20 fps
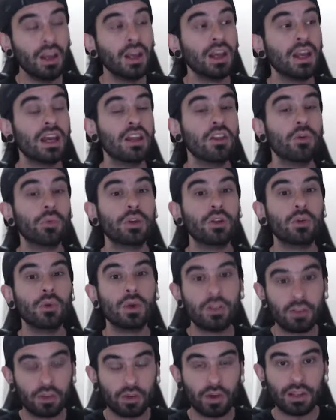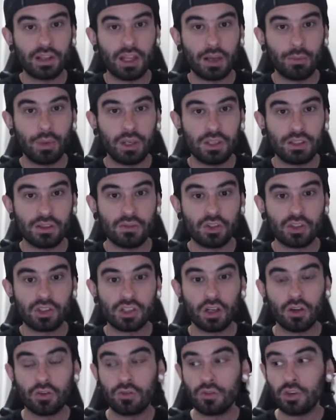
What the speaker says: And then when you integrate that piece of yourself,